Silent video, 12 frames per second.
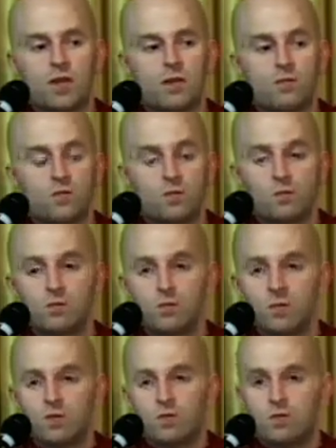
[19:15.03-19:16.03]
And if
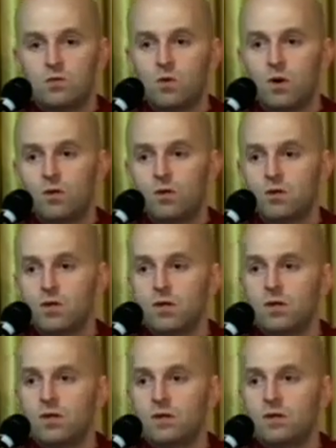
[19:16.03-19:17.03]
you do all this
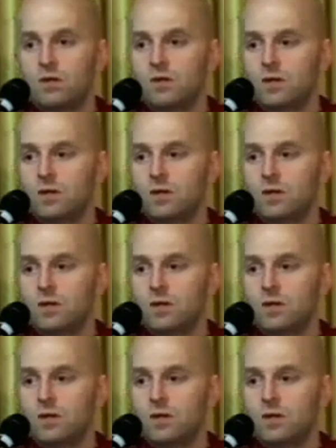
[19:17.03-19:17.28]
killing,